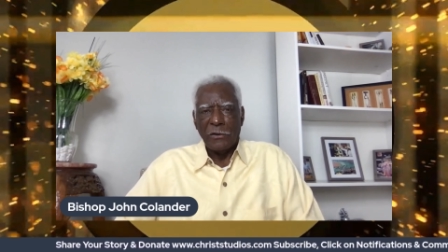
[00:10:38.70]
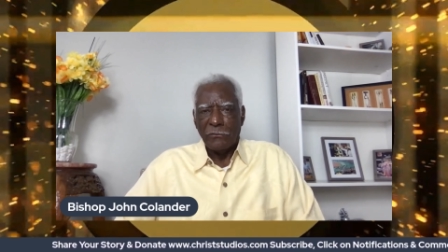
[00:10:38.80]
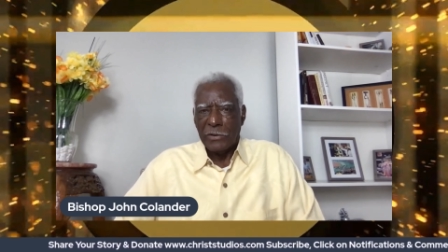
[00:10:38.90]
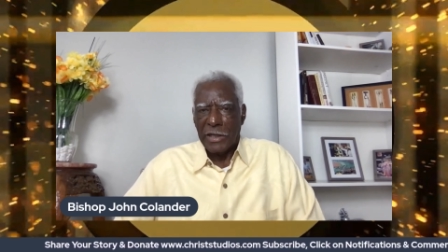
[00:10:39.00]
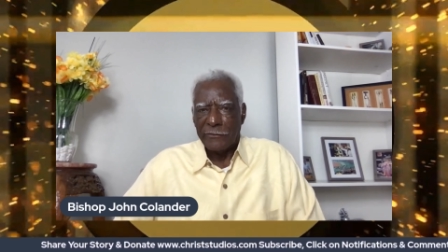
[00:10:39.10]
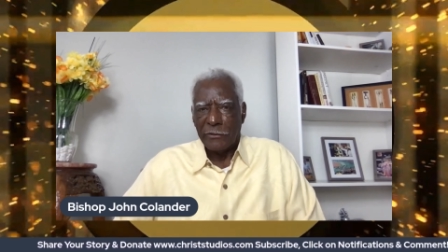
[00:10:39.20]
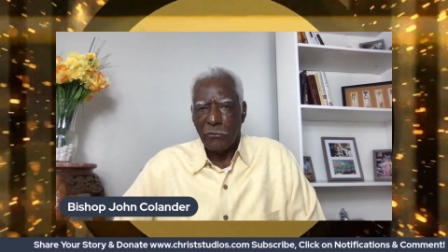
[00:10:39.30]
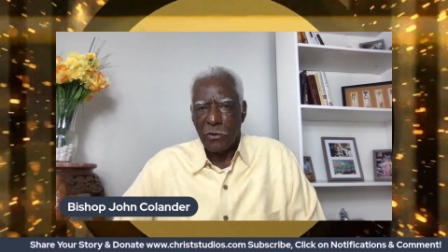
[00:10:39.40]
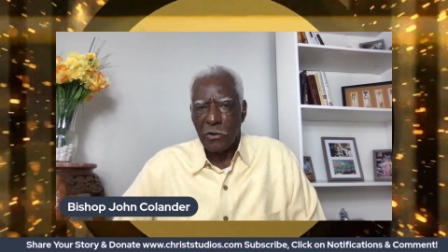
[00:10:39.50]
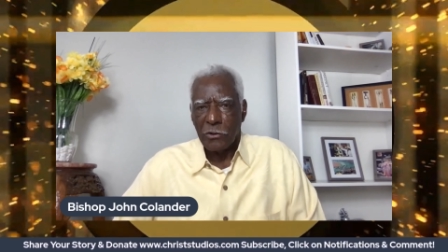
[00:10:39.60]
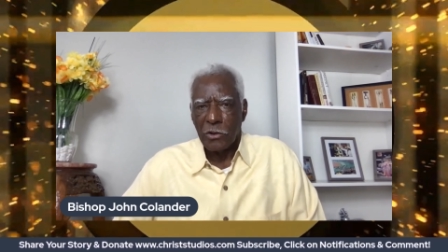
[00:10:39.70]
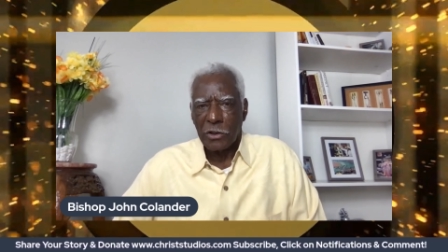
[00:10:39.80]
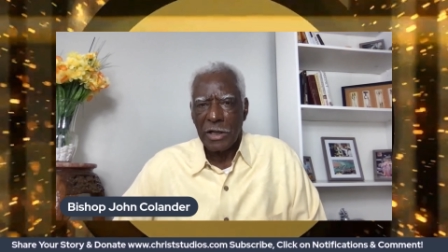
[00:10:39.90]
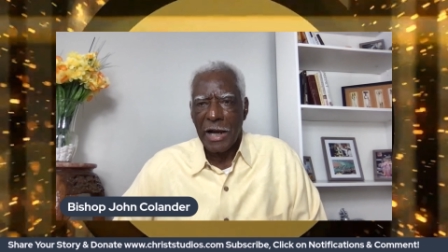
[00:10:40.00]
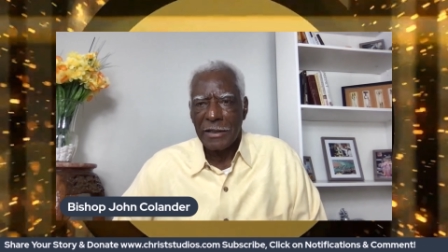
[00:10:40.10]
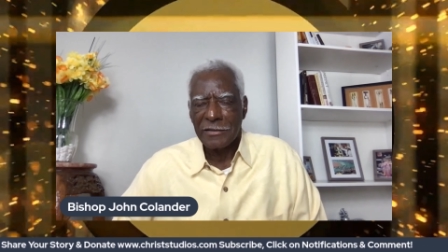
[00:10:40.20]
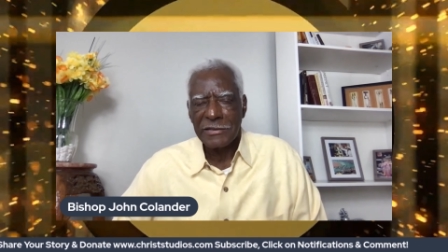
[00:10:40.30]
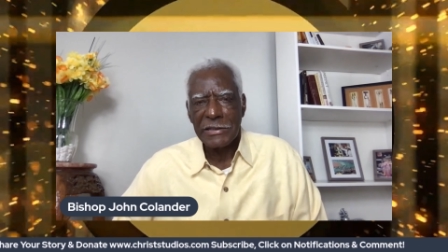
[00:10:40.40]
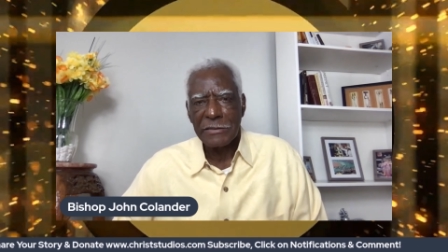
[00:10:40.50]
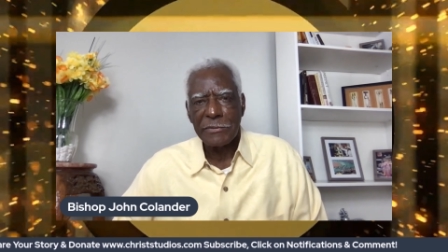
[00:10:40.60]
We have a world, Lord God, that
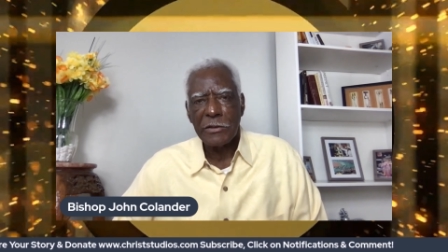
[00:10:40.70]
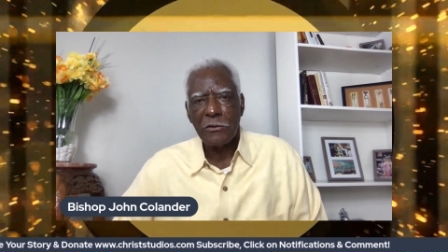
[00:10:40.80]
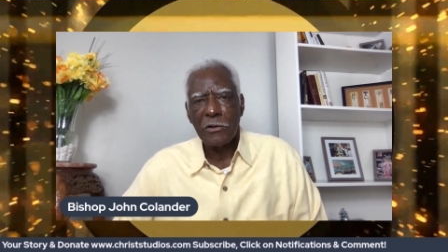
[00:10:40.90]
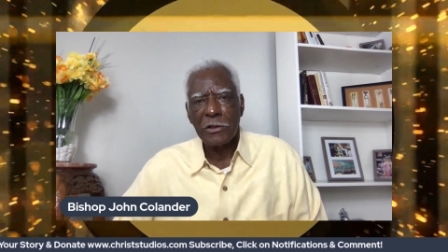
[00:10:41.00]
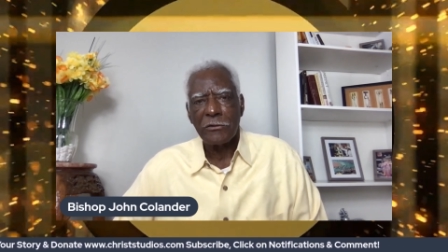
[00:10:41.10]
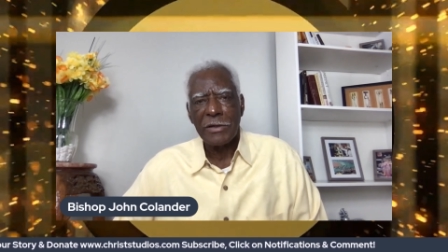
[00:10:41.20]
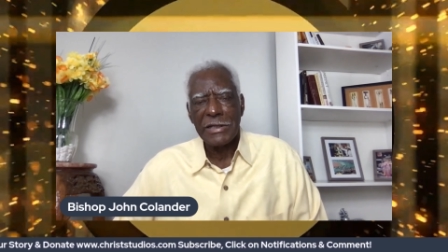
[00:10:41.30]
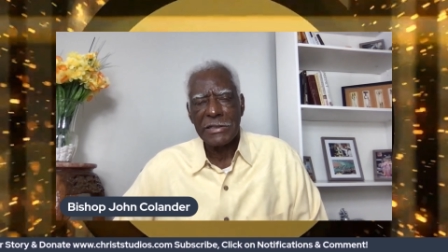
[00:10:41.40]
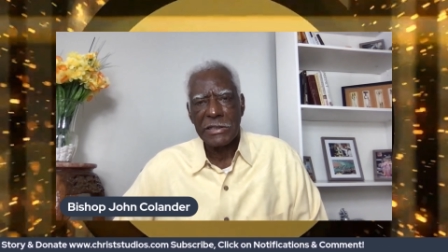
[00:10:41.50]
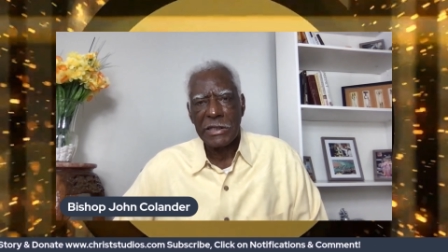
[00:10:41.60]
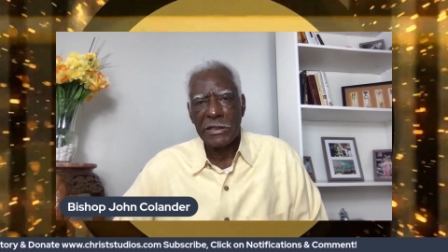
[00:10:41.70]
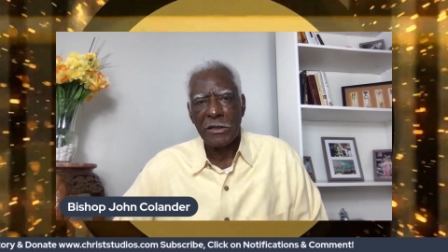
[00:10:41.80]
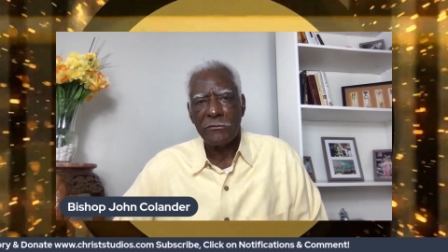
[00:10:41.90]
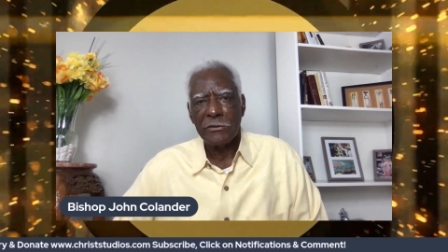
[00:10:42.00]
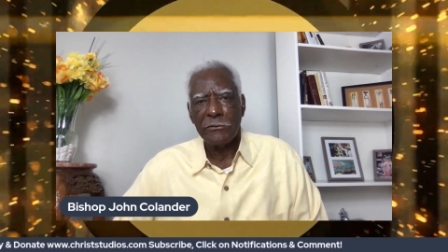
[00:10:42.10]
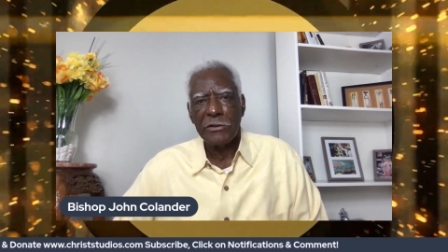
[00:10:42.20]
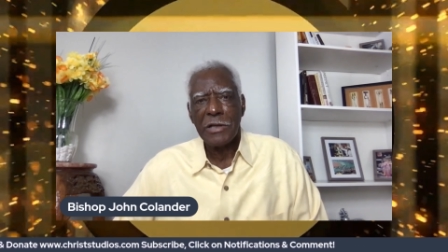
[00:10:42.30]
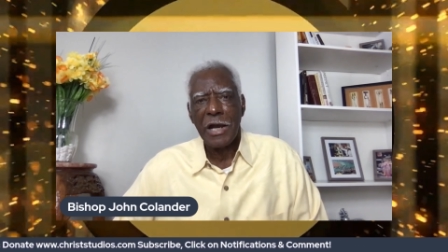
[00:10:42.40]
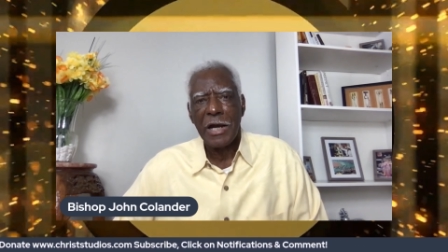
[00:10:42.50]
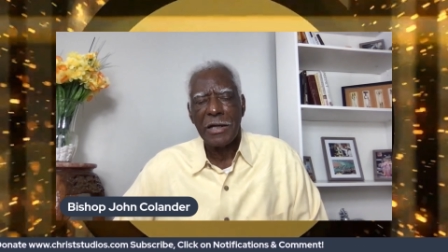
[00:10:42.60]
seems to be going crazy in every
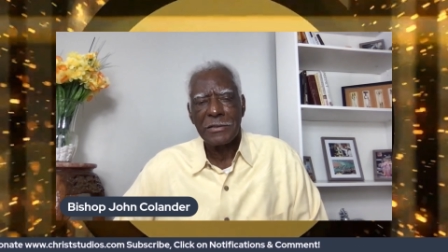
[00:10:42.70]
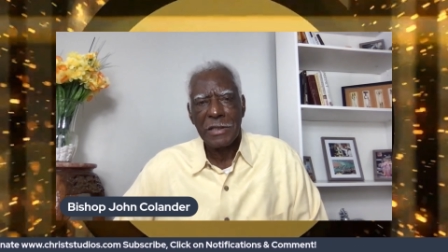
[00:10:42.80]
regard,